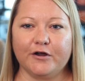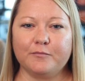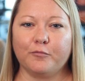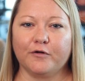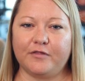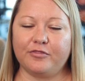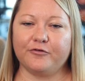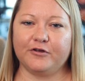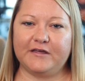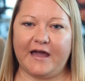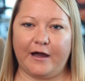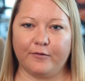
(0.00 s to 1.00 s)
more than
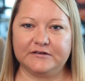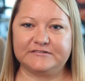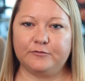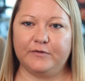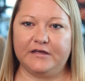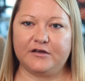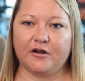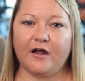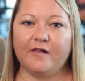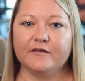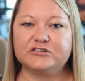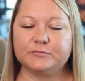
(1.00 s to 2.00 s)
30 hours a week are
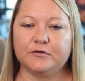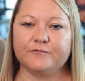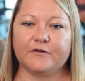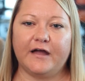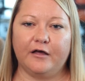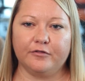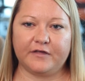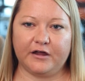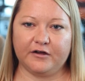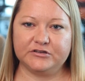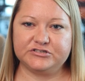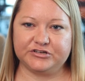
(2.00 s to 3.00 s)
eligible for
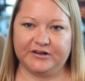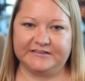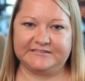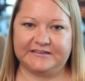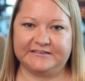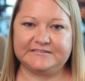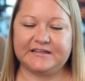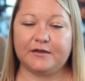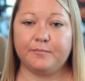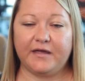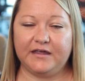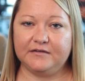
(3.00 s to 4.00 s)
healthcare insurances
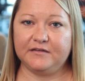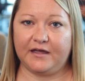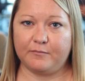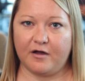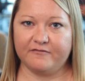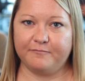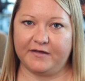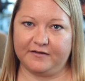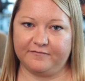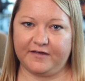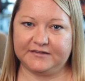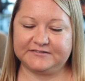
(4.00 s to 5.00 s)
and paid time off
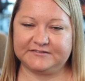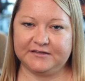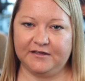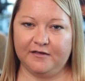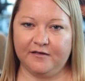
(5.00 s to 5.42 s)
benefits.